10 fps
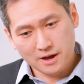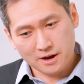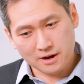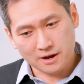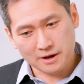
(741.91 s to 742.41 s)

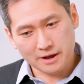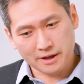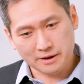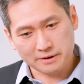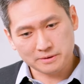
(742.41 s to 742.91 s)

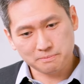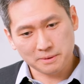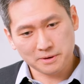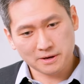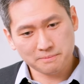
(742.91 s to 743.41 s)
And my
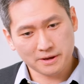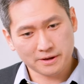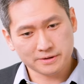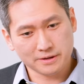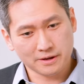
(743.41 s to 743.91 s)
mom
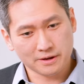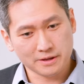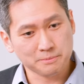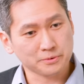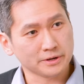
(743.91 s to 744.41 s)
had
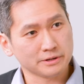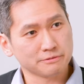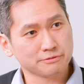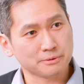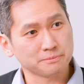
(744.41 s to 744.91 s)
immigrated
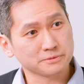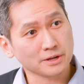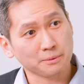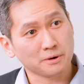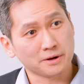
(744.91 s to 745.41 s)
from
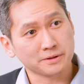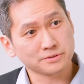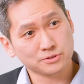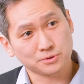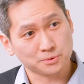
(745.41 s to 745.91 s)
Taiwan
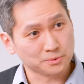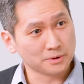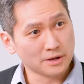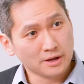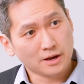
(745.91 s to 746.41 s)
to
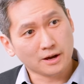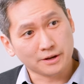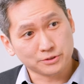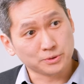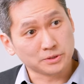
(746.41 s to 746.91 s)

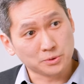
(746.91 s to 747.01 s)
the